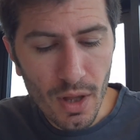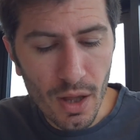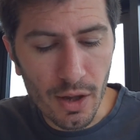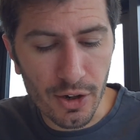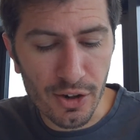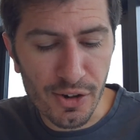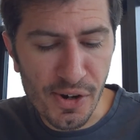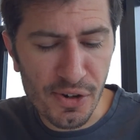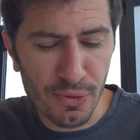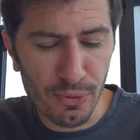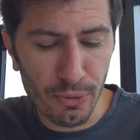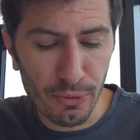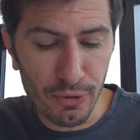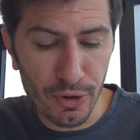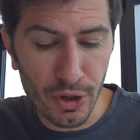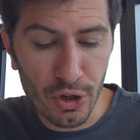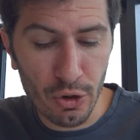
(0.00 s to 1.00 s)
A judicial
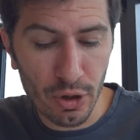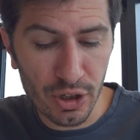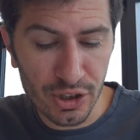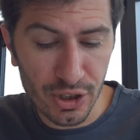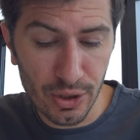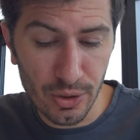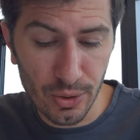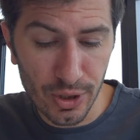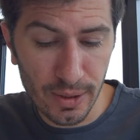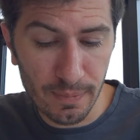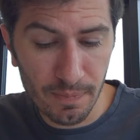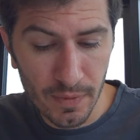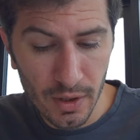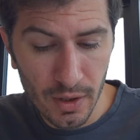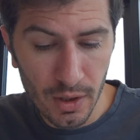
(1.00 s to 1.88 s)
review quashed the order,